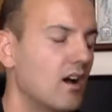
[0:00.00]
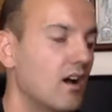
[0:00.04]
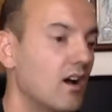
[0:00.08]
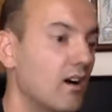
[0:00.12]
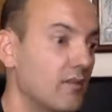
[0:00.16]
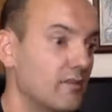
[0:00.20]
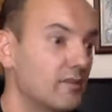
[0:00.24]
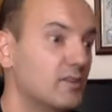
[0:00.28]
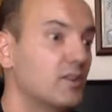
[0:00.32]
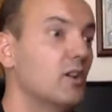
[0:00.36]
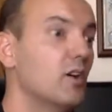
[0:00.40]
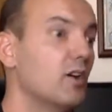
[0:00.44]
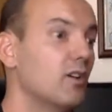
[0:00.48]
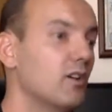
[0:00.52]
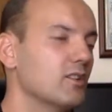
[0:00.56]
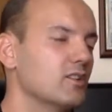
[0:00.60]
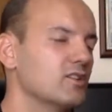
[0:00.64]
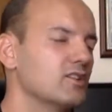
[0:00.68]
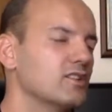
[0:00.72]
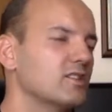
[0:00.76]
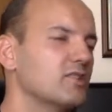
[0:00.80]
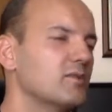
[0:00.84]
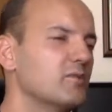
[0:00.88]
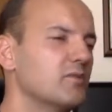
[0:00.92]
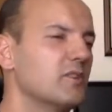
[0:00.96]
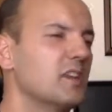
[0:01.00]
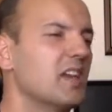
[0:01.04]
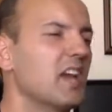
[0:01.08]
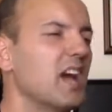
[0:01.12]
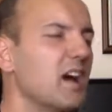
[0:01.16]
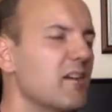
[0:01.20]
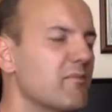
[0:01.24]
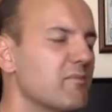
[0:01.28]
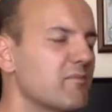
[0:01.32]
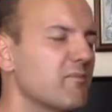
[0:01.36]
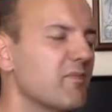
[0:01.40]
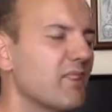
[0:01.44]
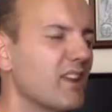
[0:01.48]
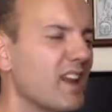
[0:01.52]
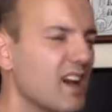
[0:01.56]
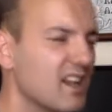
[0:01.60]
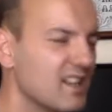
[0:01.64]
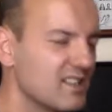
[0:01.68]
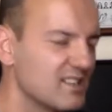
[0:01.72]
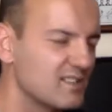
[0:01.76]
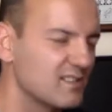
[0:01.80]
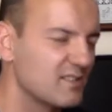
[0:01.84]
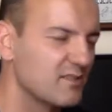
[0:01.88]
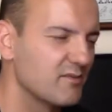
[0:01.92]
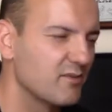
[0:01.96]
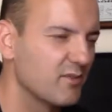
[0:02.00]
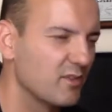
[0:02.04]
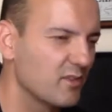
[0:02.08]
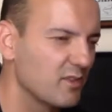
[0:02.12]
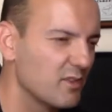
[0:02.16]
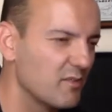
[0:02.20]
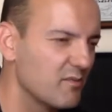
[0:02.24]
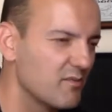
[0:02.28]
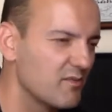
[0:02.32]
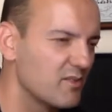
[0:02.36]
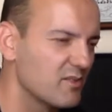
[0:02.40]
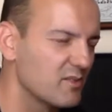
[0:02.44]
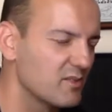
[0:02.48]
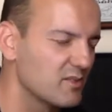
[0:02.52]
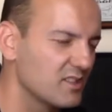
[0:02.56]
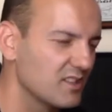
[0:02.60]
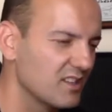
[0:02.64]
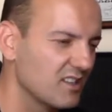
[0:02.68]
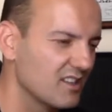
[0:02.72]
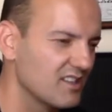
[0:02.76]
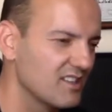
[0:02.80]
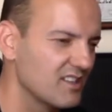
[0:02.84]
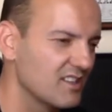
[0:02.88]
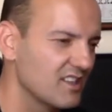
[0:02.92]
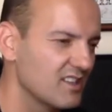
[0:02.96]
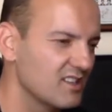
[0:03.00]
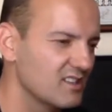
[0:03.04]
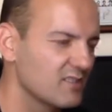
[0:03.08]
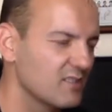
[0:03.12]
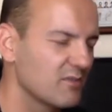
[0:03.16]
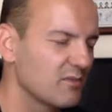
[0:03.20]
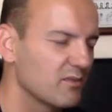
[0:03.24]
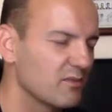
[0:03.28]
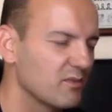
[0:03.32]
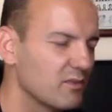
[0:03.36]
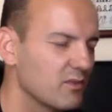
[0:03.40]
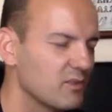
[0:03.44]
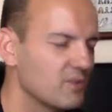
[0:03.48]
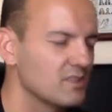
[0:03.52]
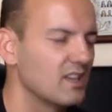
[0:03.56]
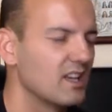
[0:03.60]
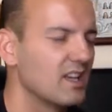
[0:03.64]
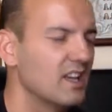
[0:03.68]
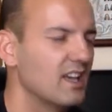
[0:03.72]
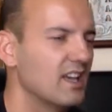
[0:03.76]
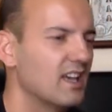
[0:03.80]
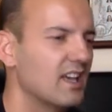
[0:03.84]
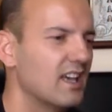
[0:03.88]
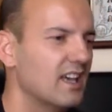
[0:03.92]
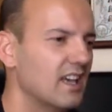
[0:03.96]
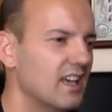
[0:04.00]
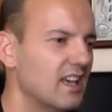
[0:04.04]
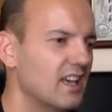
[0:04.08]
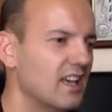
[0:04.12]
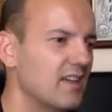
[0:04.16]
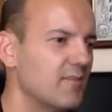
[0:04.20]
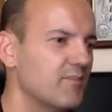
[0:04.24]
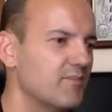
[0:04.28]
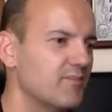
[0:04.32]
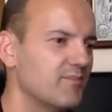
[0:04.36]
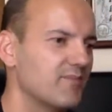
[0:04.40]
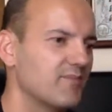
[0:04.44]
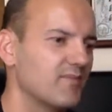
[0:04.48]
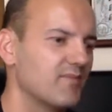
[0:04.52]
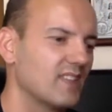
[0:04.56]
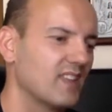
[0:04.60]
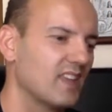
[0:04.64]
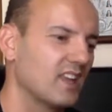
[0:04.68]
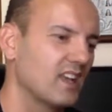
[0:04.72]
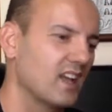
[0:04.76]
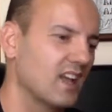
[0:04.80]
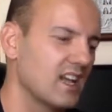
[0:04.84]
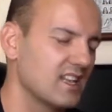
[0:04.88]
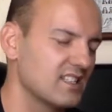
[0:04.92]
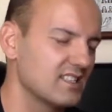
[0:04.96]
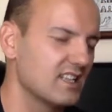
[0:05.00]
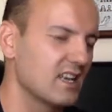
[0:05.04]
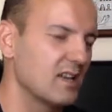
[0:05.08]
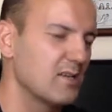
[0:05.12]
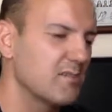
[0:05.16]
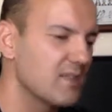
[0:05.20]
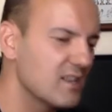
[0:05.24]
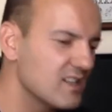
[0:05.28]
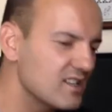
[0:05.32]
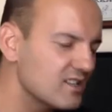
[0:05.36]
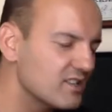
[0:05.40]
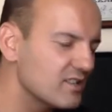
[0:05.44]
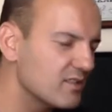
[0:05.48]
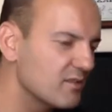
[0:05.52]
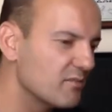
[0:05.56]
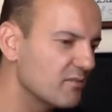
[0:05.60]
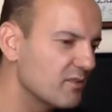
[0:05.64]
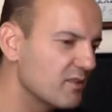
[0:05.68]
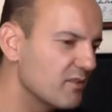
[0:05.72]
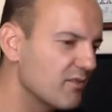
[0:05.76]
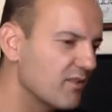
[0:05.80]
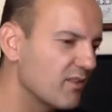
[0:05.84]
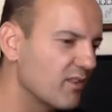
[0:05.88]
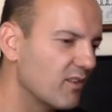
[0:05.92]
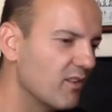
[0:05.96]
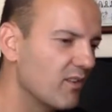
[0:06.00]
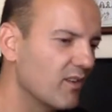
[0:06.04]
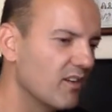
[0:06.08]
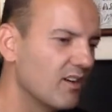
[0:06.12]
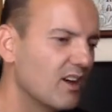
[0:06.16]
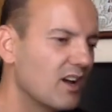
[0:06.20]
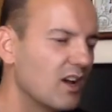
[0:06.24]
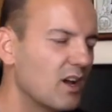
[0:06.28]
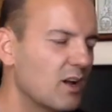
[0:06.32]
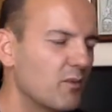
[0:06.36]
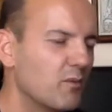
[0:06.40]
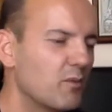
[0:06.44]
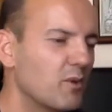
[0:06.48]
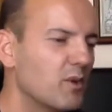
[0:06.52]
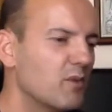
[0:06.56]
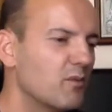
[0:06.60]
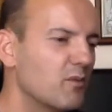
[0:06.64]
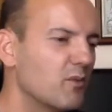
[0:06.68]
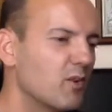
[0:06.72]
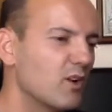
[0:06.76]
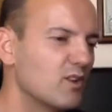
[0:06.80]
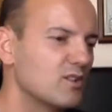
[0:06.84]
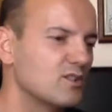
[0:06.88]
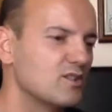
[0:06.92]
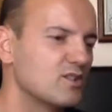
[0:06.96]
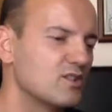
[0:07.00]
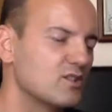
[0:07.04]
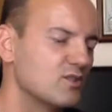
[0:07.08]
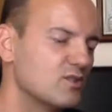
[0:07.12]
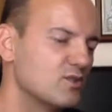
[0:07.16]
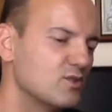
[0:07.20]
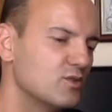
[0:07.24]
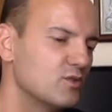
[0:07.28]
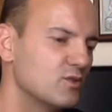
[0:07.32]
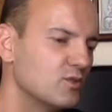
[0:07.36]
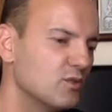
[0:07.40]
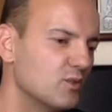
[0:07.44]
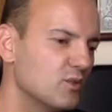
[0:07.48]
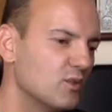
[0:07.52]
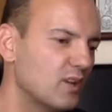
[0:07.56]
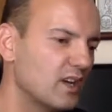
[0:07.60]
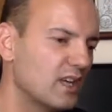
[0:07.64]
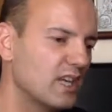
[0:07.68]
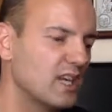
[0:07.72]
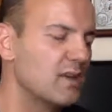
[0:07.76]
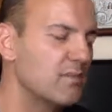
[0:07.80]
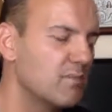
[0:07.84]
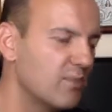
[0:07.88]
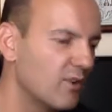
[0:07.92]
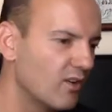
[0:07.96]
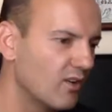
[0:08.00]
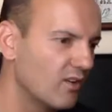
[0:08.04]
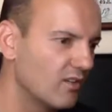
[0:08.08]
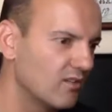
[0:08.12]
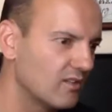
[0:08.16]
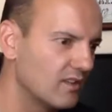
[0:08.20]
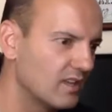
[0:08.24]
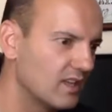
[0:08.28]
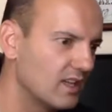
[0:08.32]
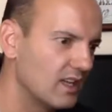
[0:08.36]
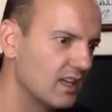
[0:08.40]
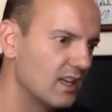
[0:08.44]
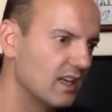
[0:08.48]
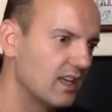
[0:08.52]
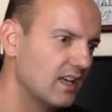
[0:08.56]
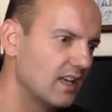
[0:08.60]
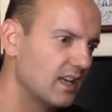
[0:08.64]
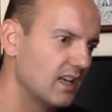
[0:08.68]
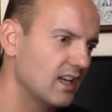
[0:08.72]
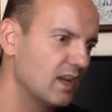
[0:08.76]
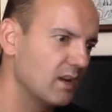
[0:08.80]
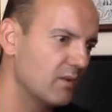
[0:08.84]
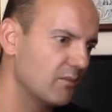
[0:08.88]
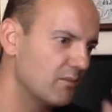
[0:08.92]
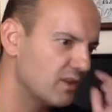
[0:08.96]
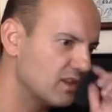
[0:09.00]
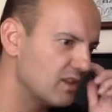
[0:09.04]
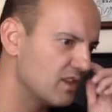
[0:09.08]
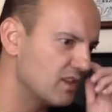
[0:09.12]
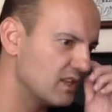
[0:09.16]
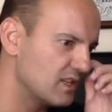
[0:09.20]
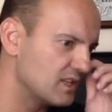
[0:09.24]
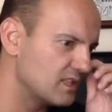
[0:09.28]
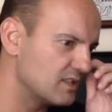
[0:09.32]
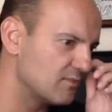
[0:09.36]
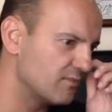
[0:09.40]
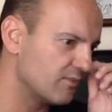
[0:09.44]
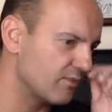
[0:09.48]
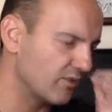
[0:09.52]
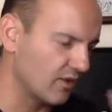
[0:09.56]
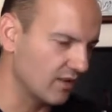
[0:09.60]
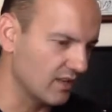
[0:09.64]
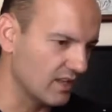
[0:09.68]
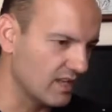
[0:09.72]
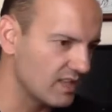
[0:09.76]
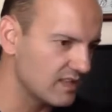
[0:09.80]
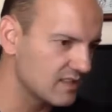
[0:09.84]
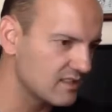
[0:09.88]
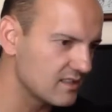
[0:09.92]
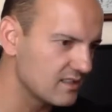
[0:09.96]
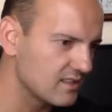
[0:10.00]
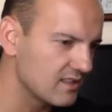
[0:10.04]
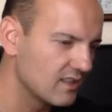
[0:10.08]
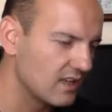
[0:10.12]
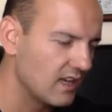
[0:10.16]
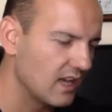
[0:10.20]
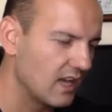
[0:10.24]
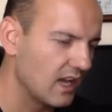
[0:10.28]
Of course, we have plans for the future. Yes, of course. And as I mentioned before, we want to keep on with these projects.